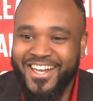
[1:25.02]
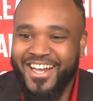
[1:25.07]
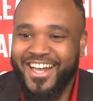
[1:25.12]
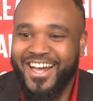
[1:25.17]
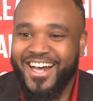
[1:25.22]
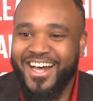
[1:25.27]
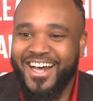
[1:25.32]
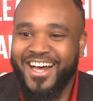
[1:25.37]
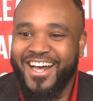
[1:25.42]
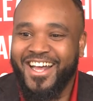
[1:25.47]

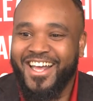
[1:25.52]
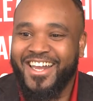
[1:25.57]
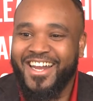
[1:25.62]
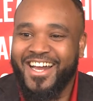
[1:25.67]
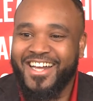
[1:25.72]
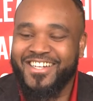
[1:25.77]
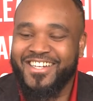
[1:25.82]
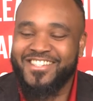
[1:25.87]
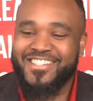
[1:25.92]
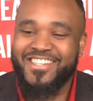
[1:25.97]
And
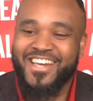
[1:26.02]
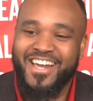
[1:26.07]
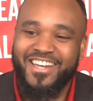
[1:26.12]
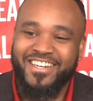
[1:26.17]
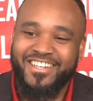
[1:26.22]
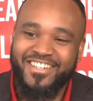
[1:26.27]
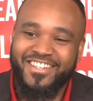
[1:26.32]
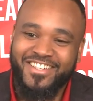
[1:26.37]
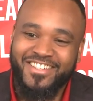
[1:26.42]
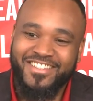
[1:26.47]
I
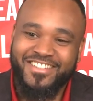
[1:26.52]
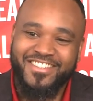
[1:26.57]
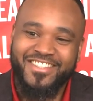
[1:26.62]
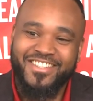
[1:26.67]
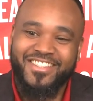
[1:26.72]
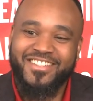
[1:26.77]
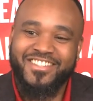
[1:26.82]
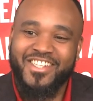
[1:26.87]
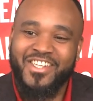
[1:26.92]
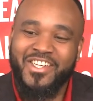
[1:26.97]
decided
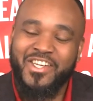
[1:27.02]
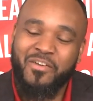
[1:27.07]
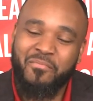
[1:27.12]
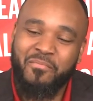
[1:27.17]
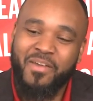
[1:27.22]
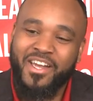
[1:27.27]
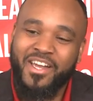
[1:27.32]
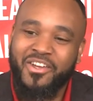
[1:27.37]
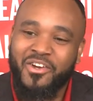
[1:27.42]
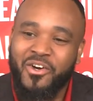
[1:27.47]
to come
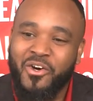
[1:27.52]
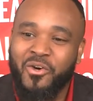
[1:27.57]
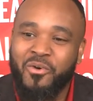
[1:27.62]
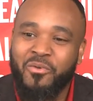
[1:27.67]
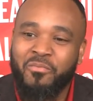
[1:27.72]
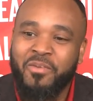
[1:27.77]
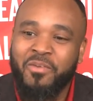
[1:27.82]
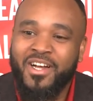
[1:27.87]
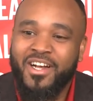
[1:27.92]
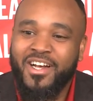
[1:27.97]
back
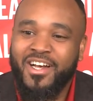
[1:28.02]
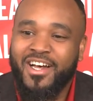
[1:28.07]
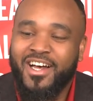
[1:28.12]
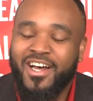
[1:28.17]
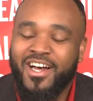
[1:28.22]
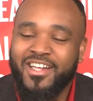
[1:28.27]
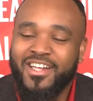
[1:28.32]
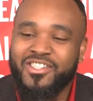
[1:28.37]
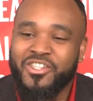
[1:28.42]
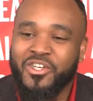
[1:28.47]
home
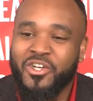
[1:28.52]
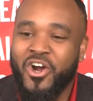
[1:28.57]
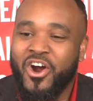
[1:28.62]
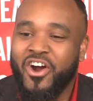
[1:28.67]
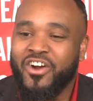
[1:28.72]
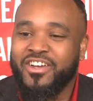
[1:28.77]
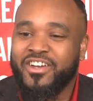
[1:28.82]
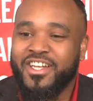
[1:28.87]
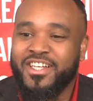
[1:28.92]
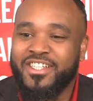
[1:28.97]
to
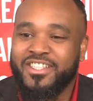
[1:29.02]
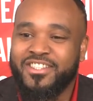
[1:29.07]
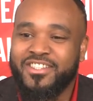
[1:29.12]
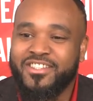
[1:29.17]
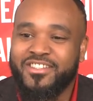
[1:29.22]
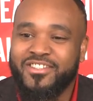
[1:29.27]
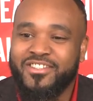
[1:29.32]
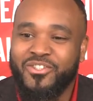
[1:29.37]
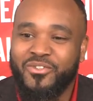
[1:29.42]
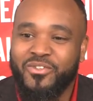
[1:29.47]
Card
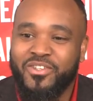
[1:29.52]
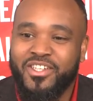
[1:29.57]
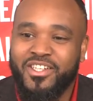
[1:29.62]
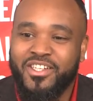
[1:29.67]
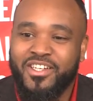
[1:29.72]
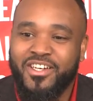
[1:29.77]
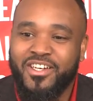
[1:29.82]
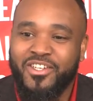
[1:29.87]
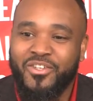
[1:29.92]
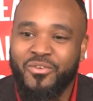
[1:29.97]
Nation, to the
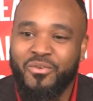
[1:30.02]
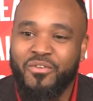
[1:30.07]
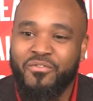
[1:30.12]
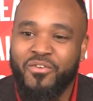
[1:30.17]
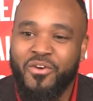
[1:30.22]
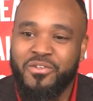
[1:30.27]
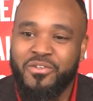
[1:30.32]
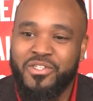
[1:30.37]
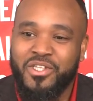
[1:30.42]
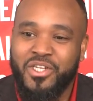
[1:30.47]

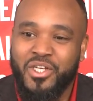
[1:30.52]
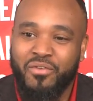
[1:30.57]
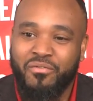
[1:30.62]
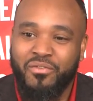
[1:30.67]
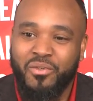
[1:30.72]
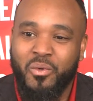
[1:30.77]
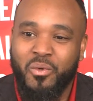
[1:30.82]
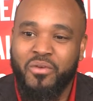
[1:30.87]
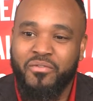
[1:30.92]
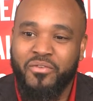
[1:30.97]
University of
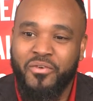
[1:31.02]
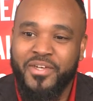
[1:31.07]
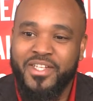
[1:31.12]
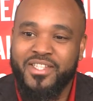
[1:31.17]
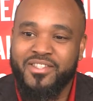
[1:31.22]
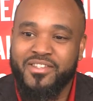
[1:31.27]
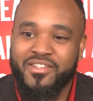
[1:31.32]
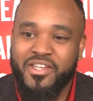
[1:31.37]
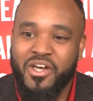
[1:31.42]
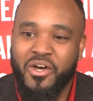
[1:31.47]
Louisville.
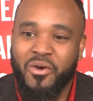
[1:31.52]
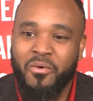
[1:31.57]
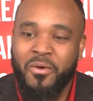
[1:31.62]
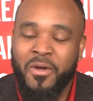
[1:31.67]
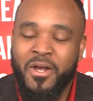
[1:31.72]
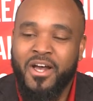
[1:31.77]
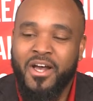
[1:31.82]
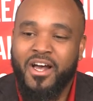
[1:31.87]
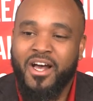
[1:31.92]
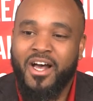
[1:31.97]
And so
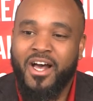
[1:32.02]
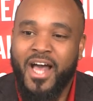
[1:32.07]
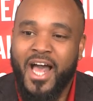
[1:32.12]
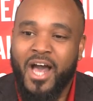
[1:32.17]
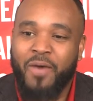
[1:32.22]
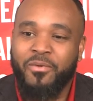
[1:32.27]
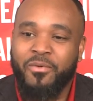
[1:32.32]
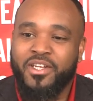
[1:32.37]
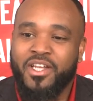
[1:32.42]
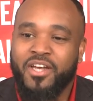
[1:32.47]

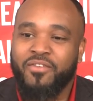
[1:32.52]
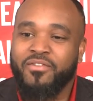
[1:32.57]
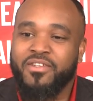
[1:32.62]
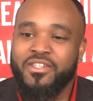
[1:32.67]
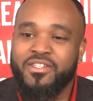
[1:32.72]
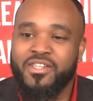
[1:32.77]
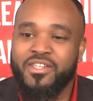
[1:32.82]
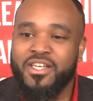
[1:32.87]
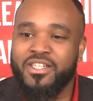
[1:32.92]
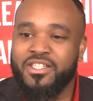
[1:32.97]
I would definitely
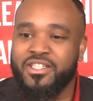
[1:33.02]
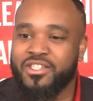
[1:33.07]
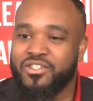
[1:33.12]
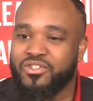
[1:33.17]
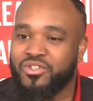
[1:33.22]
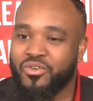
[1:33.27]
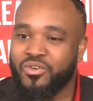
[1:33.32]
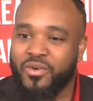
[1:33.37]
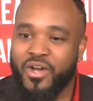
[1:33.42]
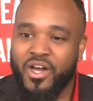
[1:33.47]
say
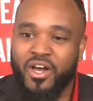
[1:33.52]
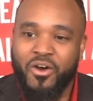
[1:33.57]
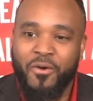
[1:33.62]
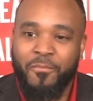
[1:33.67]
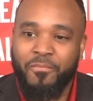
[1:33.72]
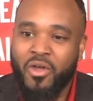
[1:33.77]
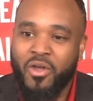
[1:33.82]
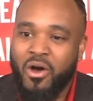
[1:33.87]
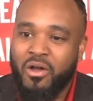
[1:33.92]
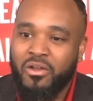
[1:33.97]
just
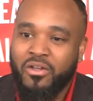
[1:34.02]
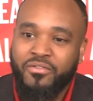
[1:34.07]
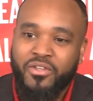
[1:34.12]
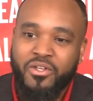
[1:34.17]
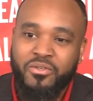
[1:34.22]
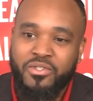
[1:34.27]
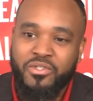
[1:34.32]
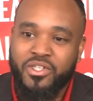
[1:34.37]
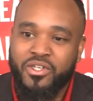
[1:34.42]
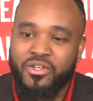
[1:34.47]
throughout all of
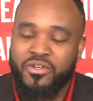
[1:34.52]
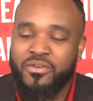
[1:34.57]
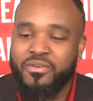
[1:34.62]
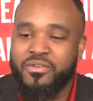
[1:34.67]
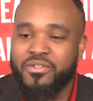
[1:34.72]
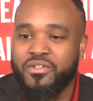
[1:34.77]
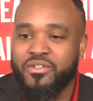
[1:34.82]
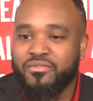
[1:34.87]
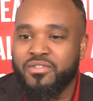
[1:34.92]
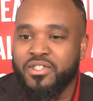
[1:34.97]
those
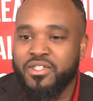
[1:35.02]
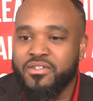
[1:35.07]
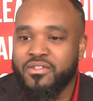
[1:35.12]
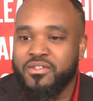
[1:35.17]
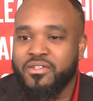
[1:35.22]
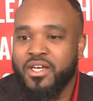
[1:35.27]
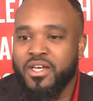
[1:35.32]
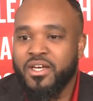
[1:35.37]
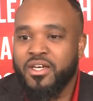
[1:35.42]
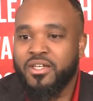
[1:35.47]
years of
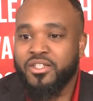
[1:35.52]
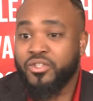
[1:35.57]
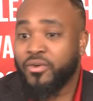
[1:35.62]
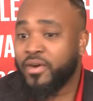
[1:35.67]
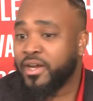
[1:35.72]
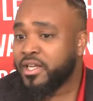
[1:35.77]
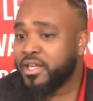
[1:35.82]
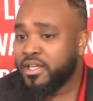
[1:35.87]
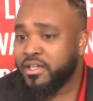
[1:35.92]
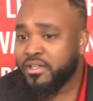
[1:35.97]
just
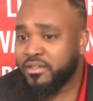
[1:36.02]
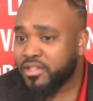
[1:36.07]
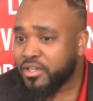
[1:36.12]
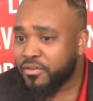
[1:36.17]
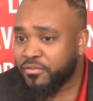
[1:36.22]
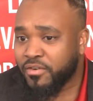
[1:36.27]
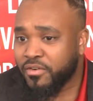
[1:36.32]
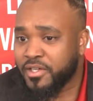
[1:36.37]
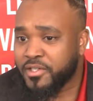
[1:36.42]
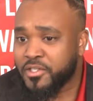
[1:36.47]
training,
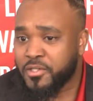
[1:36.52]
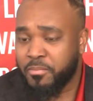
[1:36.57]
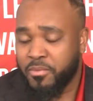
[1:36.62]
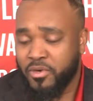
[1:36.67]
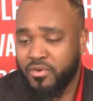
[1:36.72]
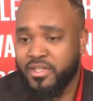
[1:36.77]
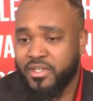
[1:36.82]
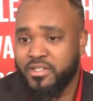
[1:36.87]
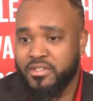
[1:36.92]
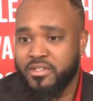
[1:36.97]
different
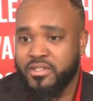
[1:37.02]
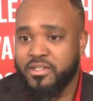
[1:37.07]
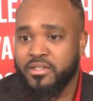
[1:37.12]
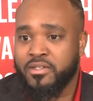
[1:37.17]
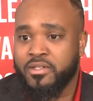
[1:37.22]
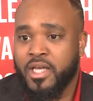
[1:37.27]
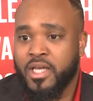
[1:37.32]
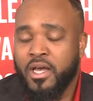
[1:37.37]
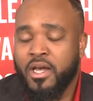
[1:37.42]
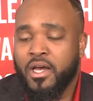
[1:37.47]

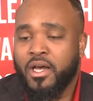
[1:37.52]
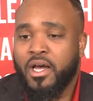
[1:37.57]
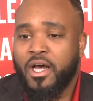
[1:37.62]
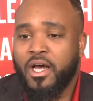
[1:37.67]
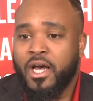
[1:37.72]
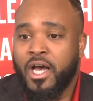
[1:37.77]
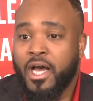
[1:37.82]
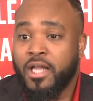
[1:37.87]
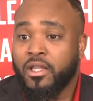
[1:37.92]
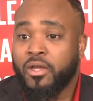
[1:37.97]
experiences,
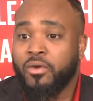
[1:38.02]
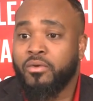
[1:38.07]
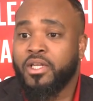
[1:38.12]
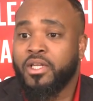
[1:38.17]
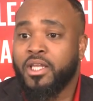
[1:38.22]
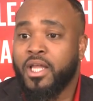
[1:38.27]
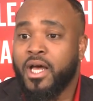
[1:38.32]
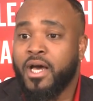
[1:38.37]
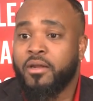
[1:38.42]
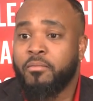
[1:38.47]
I learned a
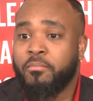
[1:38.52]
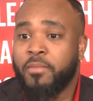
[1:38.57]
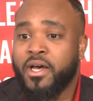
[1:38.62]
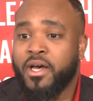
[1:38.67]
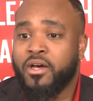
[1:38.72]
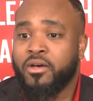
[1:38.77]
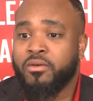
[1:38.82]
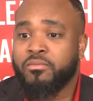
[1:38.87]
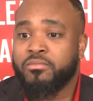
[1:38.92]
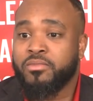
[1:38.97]
lot
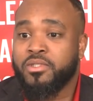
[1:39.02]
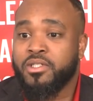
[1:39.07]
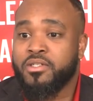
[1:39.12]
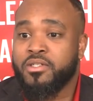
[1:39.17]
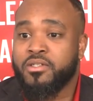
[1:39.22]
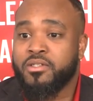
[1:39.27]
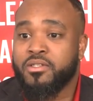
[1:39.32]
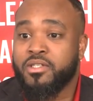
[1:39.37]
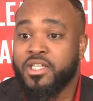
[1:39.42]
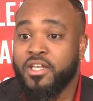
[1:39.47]
about
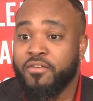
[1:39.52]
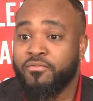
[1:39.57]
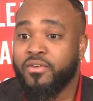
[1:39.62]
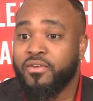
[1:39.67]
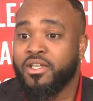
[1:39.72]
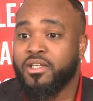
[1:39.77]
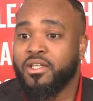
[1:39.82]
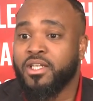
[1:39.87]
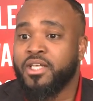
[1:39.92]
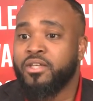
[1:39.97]
just
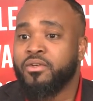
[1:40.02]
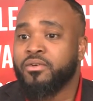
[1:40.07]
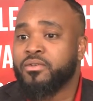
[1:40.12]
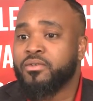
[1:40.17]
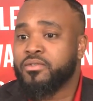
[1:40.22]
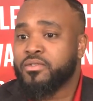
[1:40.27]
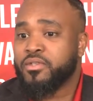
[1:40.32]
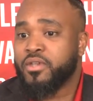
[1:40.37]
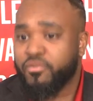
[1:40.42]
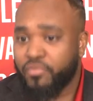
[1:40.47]
different
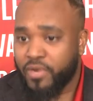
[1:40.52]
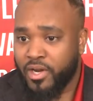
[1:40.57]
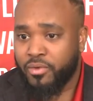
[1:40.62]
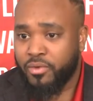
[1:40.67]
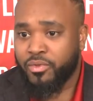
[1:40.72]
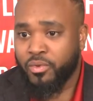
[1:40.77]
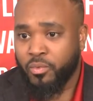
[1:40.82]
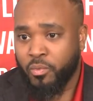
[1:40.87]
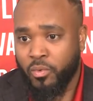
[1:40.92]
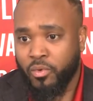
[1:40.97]
leaders
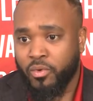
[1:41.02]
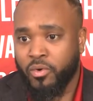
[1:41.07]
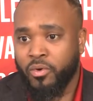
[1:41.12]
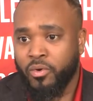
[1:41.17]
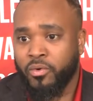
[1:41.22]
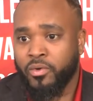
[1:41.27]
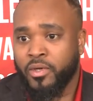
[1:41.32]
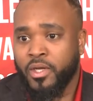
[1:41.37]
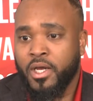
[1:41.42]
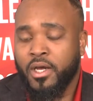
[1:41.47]
around the
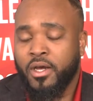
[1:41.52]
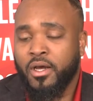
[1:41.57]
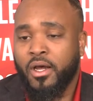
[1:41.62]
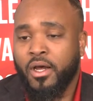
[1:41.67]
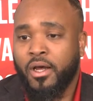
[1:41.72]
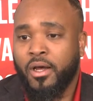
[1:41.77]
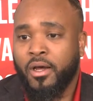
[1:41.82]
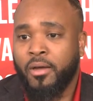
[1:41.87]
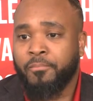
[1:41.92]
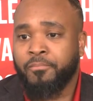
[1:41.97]
world.
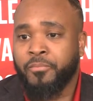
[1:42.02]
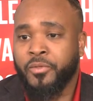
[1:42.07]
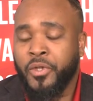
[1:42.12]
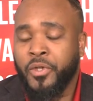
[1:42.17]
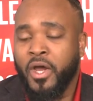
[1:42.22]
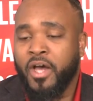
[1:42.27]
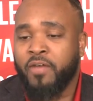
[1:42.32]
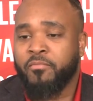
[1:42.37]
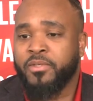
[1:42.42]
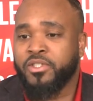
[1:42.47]

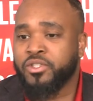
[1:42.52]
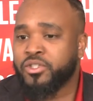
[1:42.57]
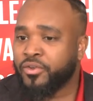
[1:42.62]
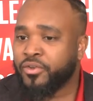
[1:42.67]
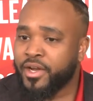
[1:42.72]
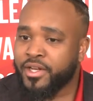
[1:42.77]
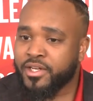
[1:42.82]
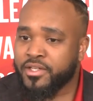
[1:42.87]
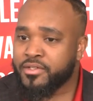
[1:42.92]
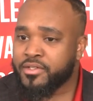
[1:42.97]
I've been
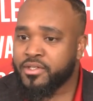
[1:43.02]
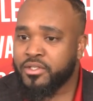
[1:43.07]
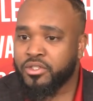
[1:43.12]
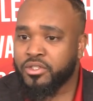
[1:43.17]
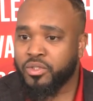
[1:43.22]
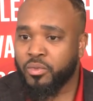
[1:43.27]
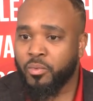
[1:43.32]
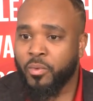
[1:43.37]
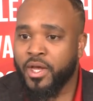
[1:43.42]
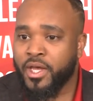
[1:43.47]
trained in
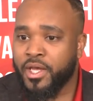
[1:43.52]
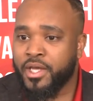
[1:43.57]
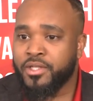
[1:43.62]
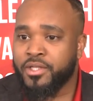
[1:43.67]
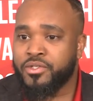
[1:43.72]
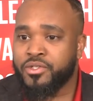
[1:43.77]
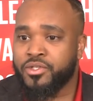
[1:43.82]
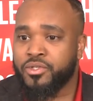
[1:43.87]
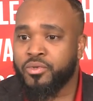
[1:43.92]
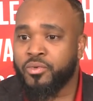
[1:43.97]
such a
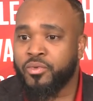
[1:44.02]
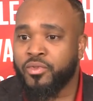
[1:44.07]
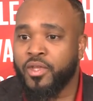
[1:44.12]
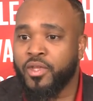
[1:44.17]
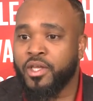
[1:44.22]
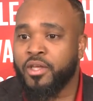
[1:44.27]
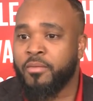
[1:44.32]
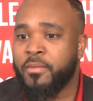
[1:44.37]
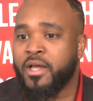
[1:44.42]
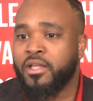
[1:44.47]
way to
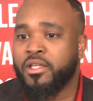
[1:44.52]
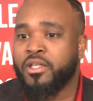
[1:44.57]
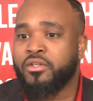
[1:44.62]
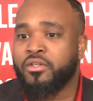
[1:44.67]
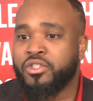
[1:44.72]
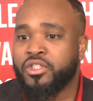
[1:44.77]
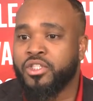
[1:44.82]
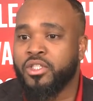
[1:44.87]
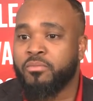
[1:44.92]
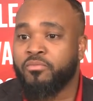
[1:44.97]
think about
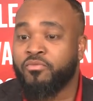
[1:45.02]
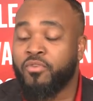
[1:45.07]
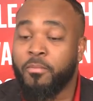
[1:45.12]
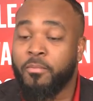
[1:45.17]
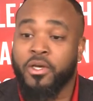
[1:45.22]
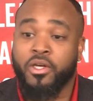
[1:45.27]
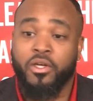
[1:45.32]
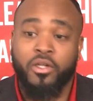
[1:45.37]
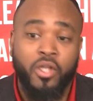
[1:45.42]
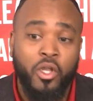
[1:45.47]
leadership
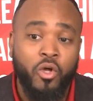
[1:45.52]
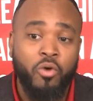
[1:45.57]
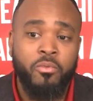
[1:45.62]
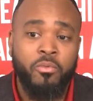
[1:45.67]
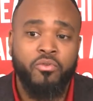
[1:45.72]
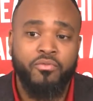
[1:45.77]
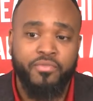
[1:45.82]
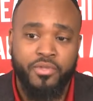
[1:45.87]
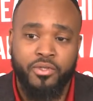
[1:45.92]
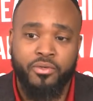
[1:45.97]
from a
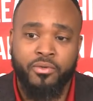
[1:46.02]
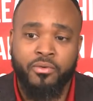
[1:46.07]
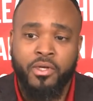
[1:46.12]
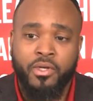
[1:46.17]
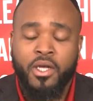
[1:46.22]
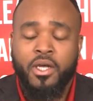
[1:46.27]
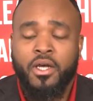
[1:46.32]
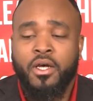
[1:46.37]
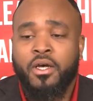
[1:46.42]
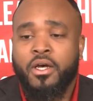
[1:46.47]
global view,
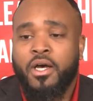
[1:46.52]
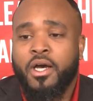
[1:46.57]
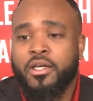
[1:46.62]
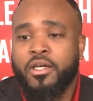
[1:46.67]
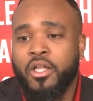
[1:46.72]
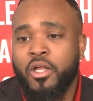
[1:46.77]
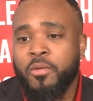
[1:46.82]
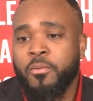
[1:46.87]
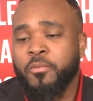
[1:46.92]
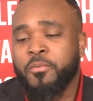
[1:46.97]
a
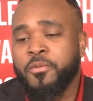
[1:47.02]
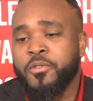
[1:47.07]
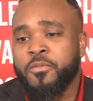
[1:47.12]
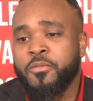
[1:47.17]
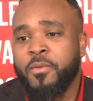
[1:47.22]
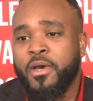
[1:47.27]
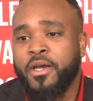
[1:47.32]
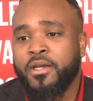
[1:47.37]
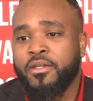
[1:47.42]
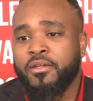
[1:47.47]
global
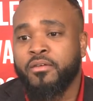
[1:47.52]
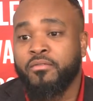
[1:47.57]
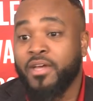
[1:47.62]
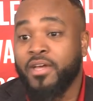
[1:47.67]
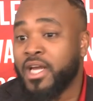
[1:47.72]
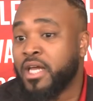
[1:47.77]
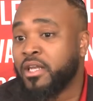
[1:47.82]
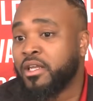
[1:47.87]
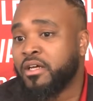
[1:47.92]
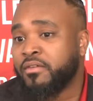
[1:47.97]
perspective,
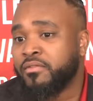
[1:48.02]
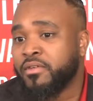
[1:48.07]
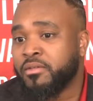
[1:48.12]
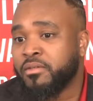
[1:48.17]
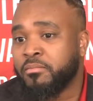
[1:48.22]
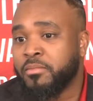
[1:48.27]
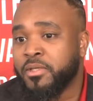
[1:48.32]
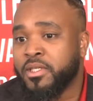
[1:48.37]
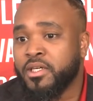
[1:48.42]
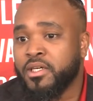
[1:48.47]
and I love it
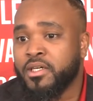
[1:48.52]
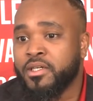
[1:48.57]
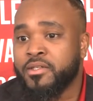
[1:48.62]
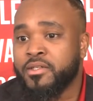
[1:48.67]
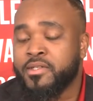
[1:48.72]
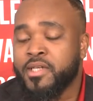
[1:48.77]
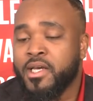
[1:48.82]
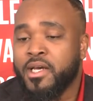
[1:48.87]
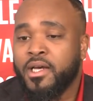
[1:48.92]
because